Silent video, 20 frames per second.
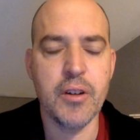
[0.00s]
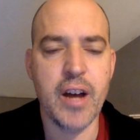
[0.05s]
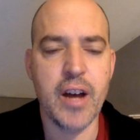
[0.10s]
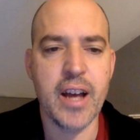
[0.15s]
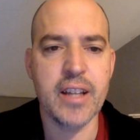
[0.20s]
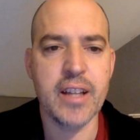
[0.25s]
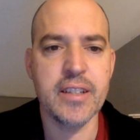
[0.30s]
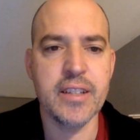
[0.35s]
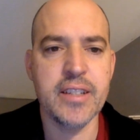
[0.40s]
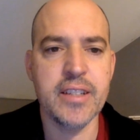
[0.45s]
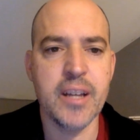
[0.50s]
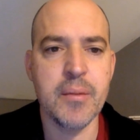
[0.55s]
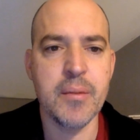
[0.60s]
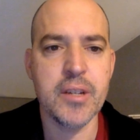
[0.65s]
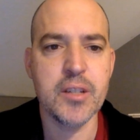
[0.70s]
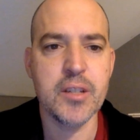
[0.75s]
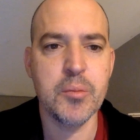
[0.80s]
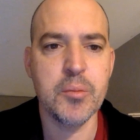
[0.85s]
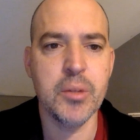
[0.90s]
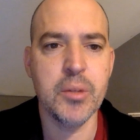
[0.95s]

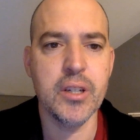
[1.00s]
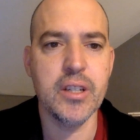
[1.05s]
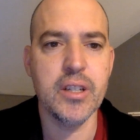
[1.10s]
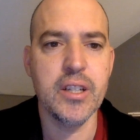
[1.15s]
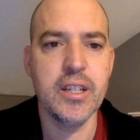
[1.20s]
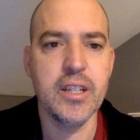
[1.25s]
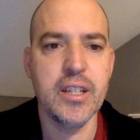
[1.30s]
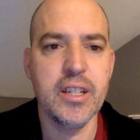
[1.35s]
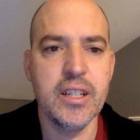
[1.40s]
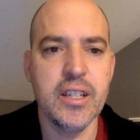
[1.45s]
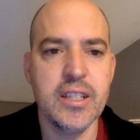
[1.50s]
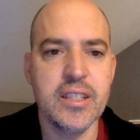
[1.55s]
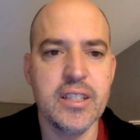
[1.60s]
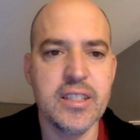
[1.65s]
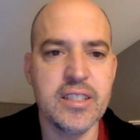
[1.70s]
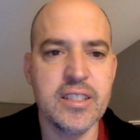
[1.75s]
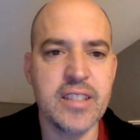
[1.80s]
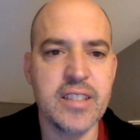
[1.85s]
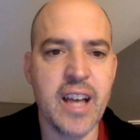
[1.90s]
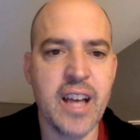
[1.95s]
academics, but
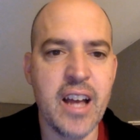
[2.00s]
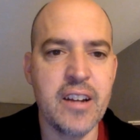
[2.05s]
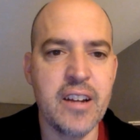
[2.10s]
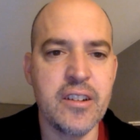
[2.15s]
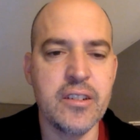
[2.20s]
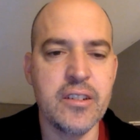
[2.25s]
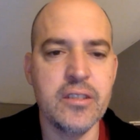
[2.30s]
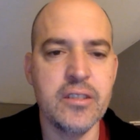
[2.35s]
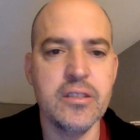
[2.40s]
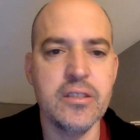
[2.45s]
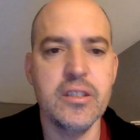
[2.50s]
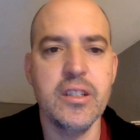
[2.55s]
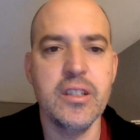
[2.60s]
Saturn,